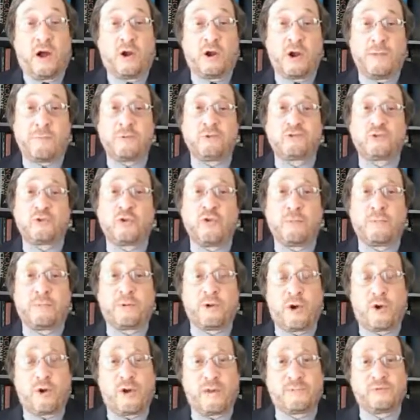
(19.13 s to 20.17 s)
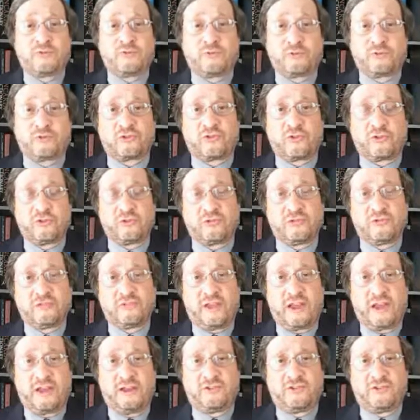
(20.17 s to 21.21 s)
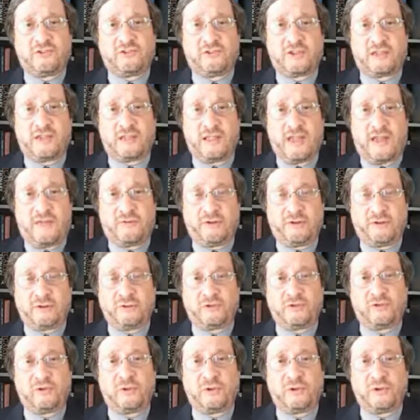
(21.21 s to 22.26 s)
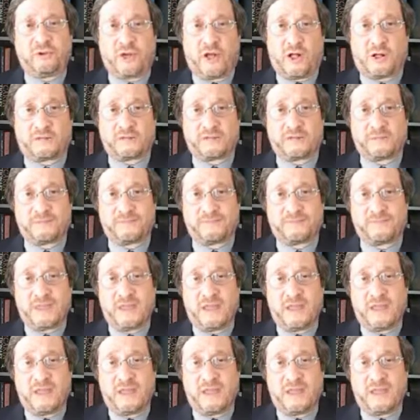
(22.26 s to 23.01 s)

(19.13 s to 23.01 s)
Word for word: Our upper school program is for students ages 11 to adult.